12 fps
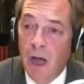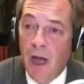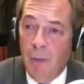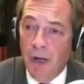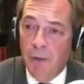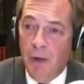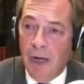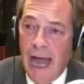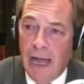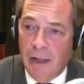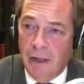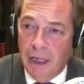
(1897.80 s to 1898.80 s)
I wonder what
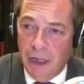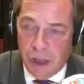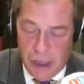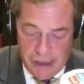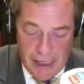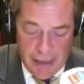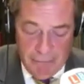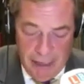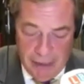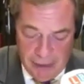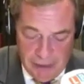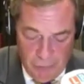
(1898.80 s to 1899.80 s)
Alan in Chiswick
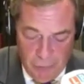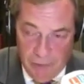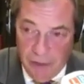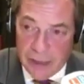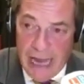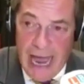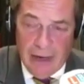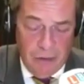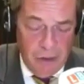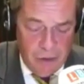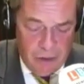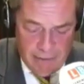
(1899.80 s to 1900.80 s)
makes of all of this.
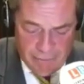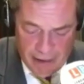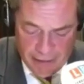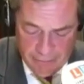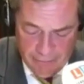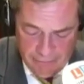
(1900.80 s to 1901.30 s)
Alan, good evening.